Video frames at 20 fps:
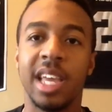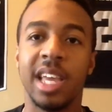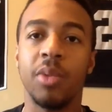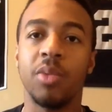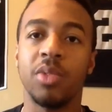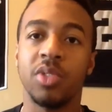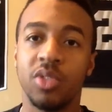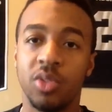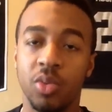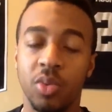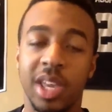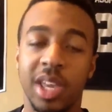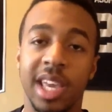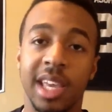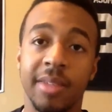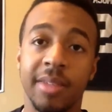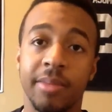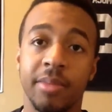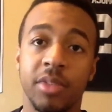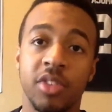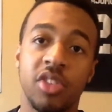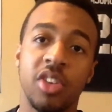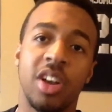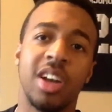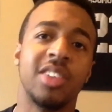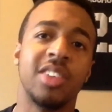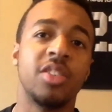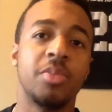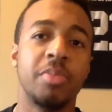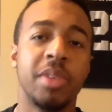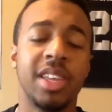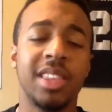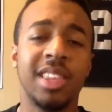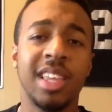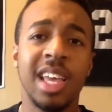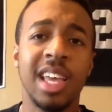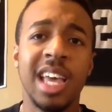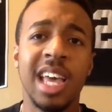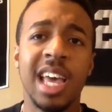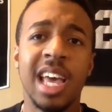was to get Sean Smith.
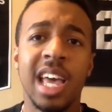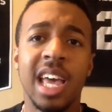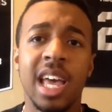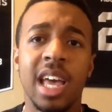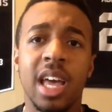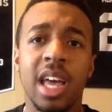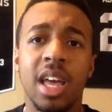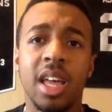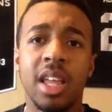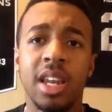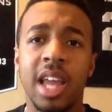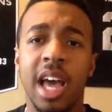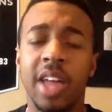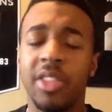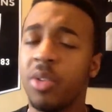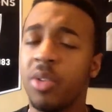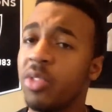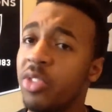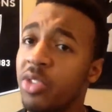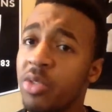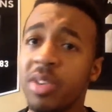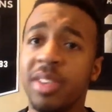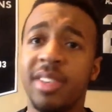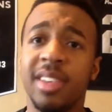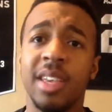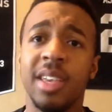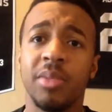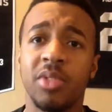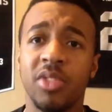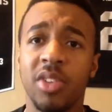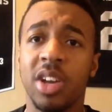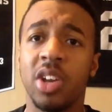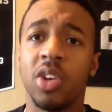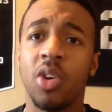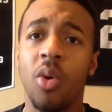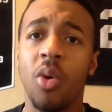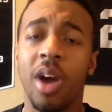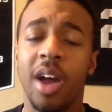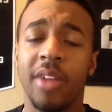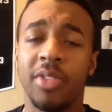Now, there was 3 teams trying to
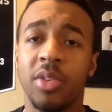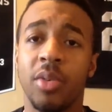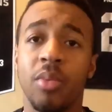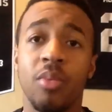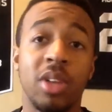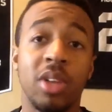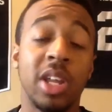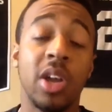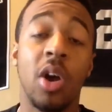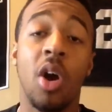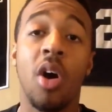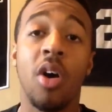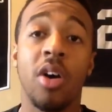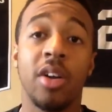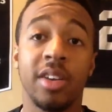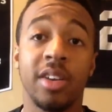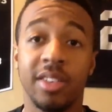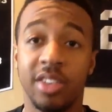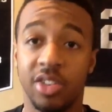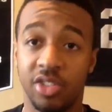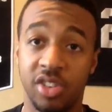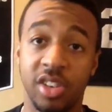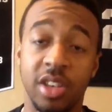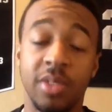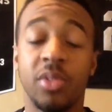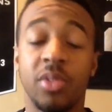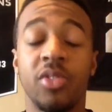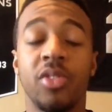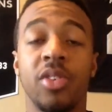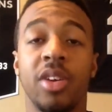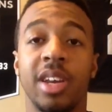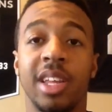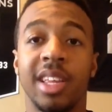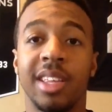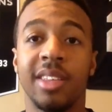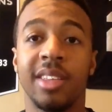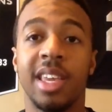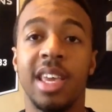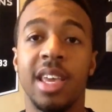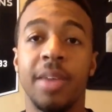go after him really hard. The Chiefs were trying to
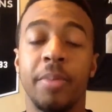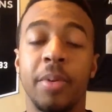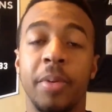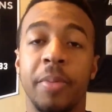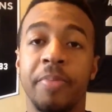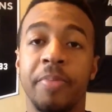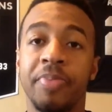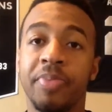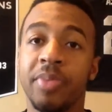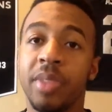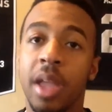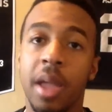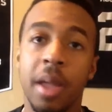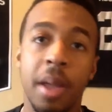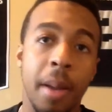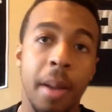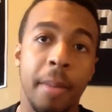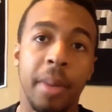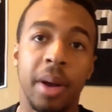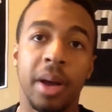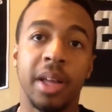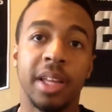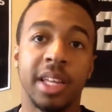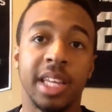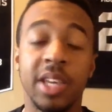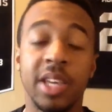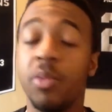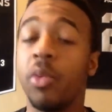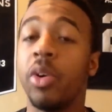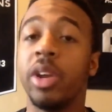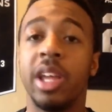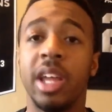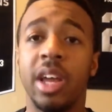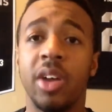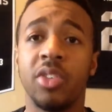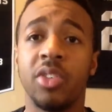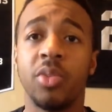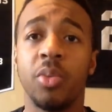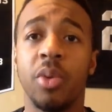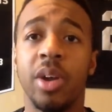keep him, but he wanted
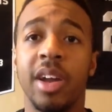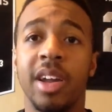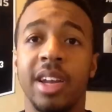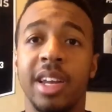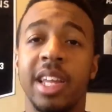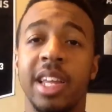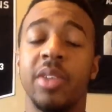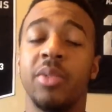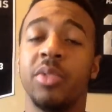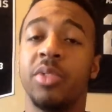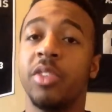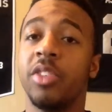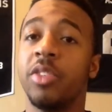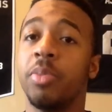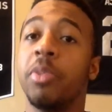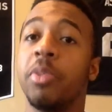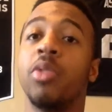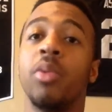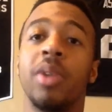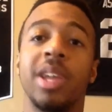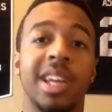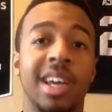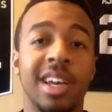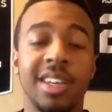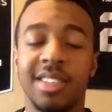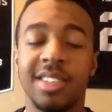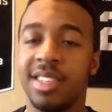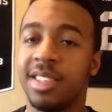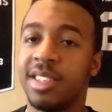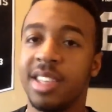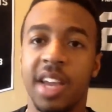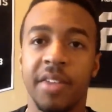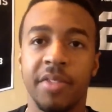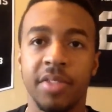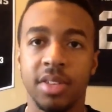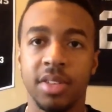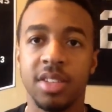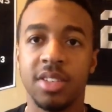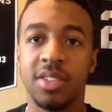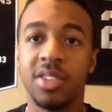elsewhere. And then it was just between us and San
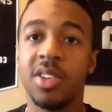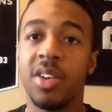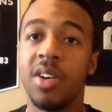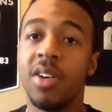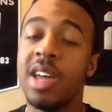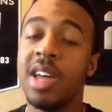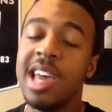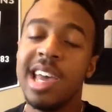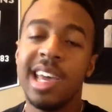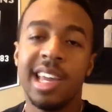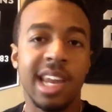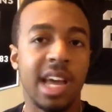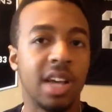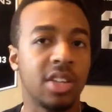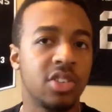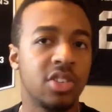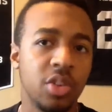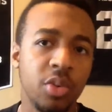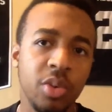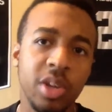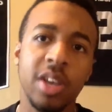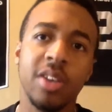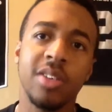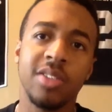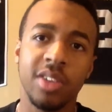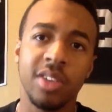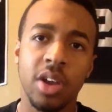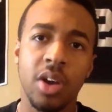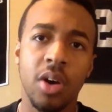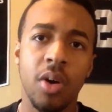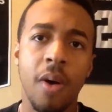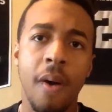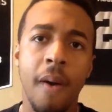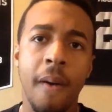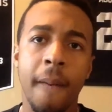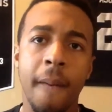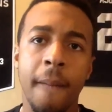Francisco. Now, 2 years ago,